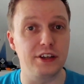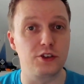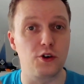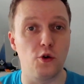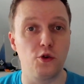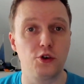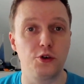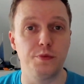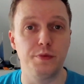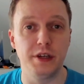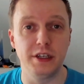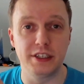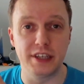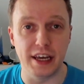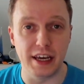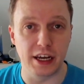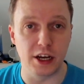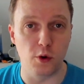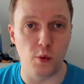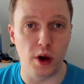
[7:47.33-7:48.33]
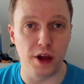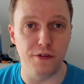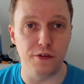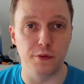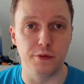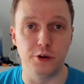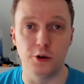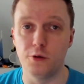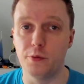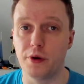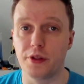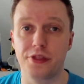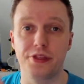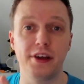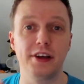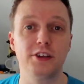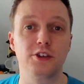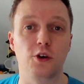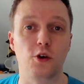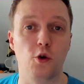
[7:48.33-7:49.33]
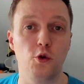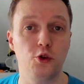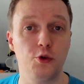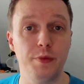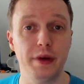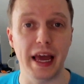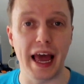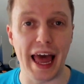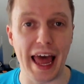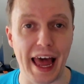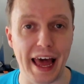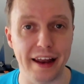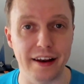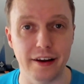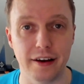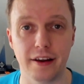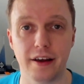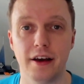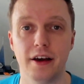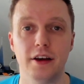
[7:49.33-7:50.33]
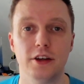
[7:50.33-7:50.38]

going to be taken away from you, but things are going to be added.